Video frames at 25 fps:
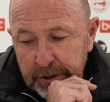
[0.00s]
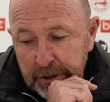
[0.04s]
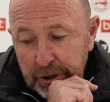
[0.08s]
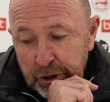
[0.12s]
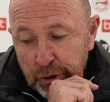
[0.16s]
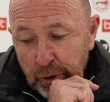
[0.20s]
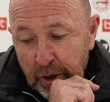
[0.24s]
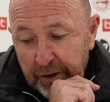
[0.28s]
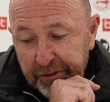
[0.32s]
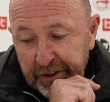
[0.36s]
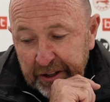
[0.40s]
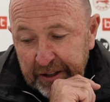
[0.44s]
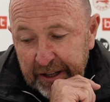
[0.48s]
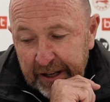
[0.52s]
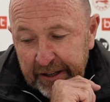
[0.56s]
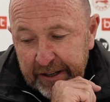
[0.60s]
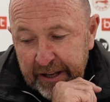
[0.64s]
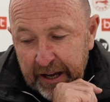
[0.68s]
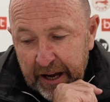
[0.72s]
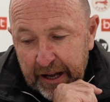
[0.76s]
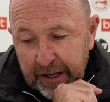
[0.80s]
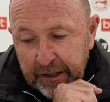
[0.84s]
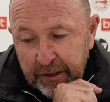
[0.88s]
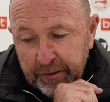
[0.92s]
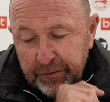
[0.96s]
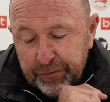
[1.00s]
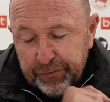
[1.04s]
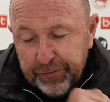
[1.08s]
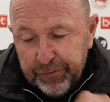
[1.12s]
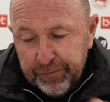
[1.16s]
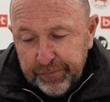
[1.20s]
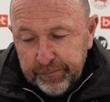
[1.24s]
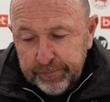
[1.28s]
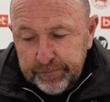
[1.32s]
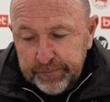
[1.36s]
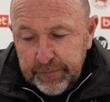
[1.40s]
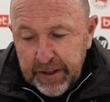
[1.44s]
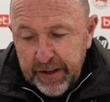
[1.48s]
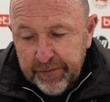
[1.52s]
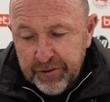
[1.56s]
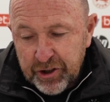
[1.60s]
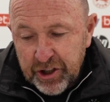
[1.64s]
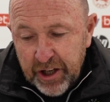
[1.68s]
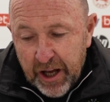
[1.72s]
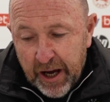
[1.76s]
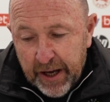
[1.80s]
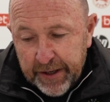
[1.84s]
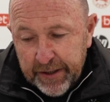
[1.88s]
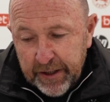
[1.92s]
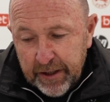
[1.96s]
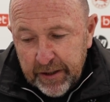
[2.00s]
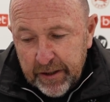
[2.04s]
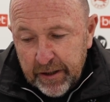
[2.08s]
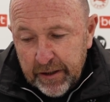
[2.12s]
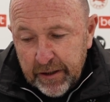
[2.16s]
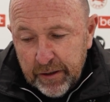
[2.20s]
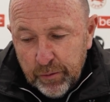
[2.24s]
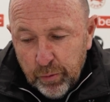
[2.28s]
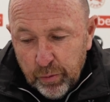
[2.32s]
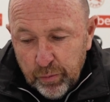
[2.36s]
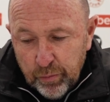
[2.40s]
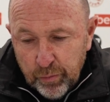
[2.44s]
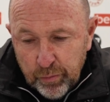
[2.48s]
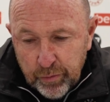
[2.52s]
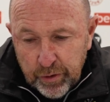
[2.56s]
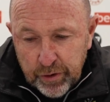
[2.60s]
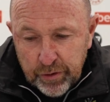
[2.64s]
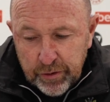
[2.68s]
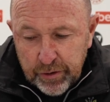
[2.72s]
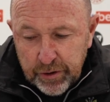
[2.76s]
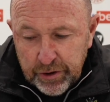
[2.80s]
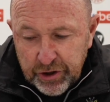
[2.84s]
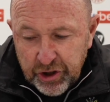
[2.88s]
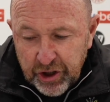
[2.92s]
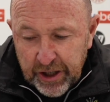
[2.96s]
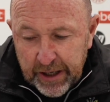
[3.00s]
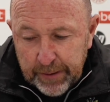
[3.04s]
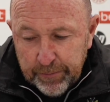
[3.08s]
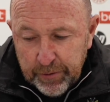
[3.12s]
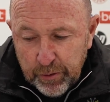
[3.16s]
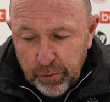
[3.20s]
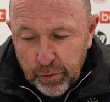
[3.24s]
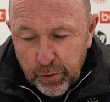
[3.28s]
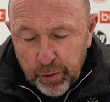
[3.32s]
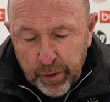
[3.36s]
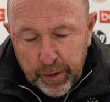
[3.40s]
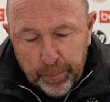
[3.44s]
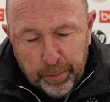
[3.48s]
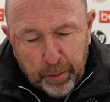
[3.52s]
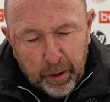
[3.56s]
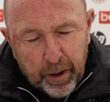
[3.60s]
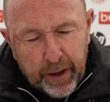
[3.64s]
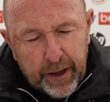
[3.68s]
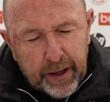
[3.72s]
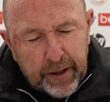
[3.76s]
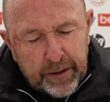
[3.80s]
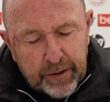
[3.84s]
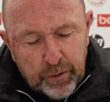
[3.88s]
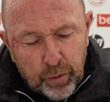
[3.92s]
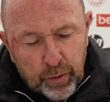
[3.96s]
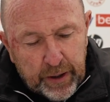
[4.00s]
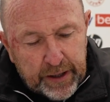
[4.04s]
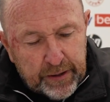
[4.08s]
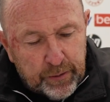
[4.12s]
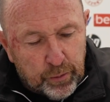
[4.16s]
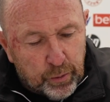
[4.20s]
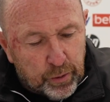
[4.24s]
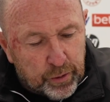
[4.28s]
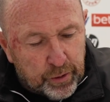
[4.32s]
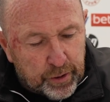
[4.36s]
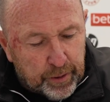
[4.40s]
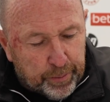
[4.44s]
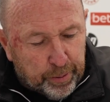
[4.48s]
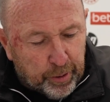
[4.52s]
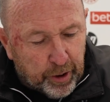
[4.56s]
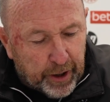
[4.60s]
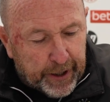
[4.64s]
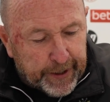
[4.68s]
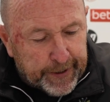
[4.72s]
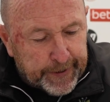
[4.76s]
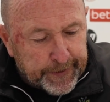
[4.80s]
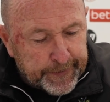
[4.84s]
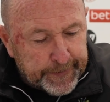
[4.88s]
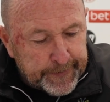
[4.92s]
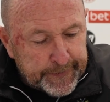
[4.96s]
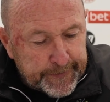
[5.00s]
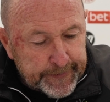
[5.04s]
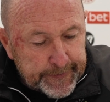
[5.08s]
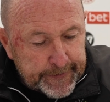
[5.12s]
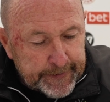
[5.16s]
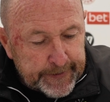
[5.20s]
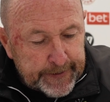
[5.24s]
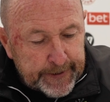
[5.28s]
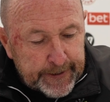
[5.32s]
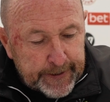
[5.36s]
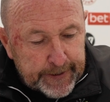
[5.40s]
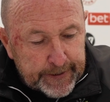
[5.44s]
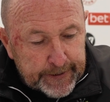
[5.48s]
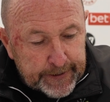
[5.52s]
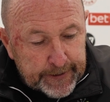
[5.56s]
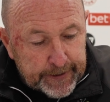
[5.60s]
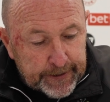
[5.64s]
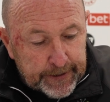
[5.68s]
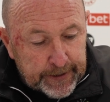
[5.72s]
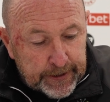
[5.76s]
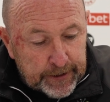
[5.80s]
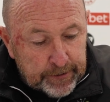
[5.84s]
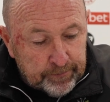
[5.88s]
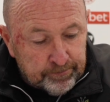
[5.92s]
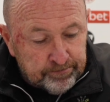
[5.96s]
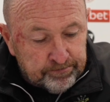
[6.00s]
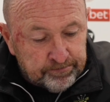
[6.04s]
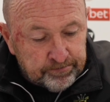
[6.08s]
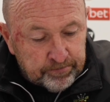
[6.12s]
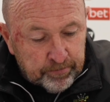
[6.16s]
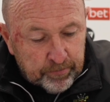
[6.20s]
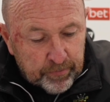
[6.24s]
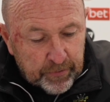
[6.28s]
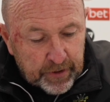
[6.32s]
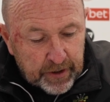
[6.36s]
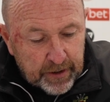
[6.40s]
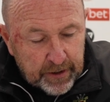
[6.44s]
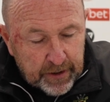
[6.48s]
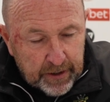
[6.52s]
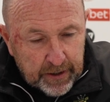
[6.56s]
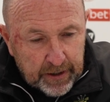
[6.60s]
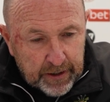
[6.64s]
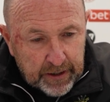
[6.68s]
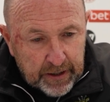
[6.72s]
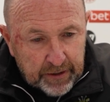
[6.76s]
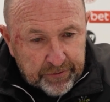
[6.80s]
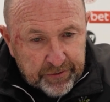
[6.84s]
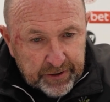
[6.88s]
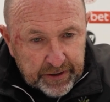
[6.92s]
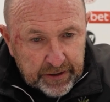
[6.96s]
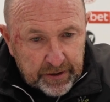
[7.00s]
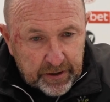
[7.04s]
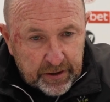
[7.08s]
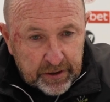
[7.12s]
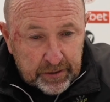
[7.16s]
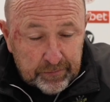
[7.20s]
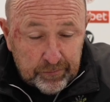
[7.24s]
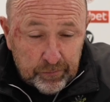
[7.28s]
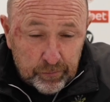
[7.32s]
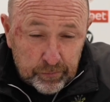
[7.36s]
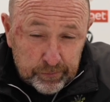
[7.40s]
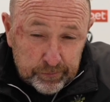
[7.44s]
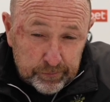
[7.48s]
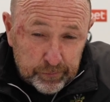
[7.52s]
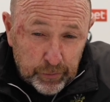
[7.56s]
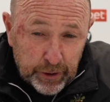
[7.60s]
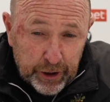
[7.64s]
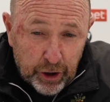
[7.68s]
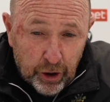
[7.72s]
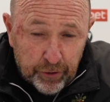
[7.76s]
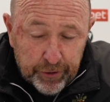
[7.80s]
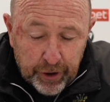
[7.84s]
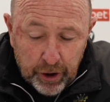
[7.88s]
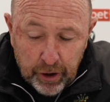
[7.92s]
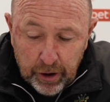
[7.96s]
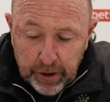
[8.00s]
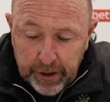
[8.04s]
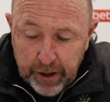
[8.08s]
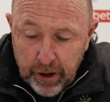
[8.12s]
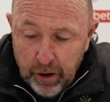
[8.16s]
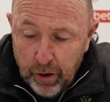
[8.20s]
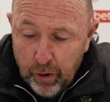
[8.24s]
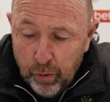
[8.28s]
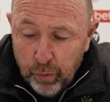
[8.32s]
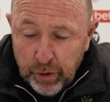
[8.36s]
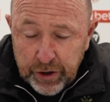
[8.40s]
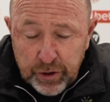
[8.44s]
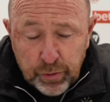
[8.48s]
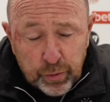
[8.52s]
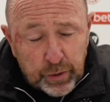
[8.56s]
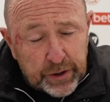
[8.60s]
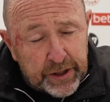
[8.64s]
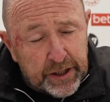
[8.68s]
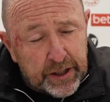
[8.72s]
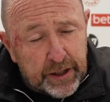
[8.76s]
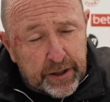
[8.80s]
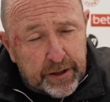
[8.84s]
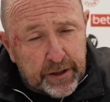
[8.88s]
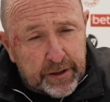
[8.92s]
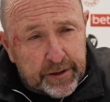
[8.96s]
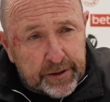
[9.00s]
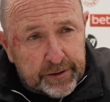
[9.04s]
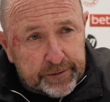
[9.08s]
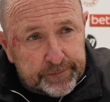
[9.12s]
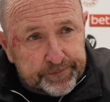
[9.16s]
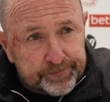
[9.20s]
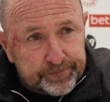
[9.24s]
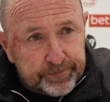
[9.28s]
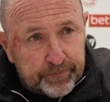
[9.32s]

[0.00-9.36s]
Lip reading: So I think that kind of gave us an idea that the shape that we're going to play and the way they were going to play. And I think that we got the early goal, which we needed.